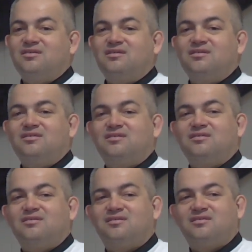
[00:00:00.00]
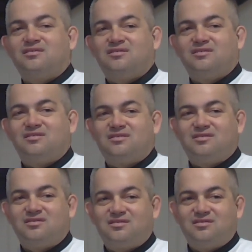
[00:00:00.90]

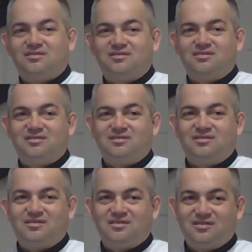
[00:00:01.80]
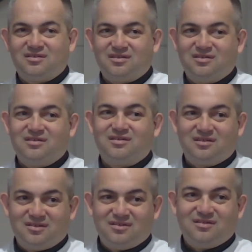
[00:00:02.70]
Nothing is said.